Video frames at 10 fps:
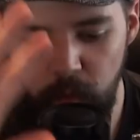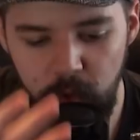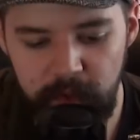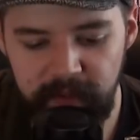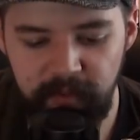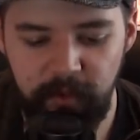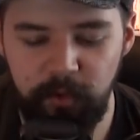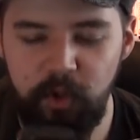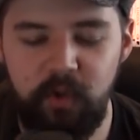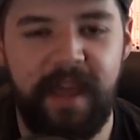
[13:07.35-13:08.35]
the womb. It's a
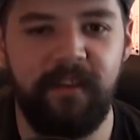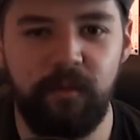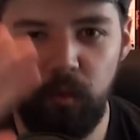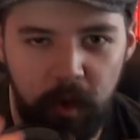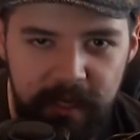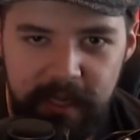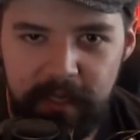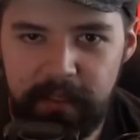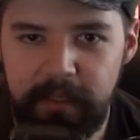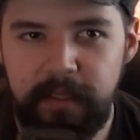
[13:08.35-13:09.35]
little
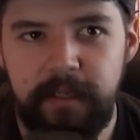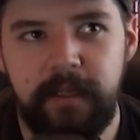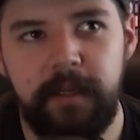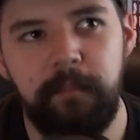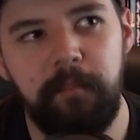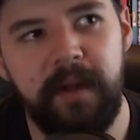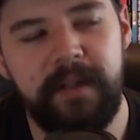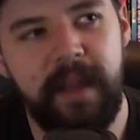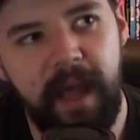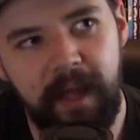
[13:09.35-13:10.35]
2001-y,
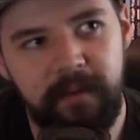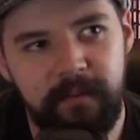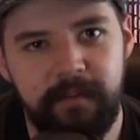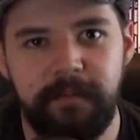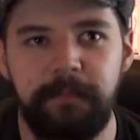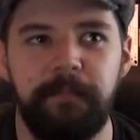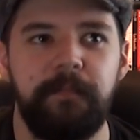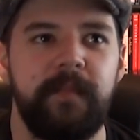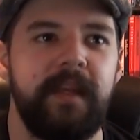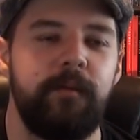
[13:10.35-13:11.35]
but not.
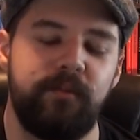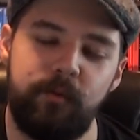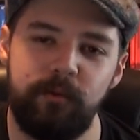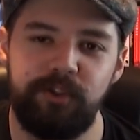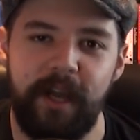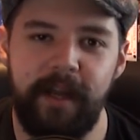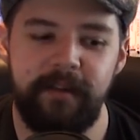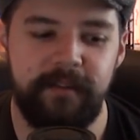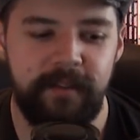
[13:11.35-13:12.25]
It was a cool shot.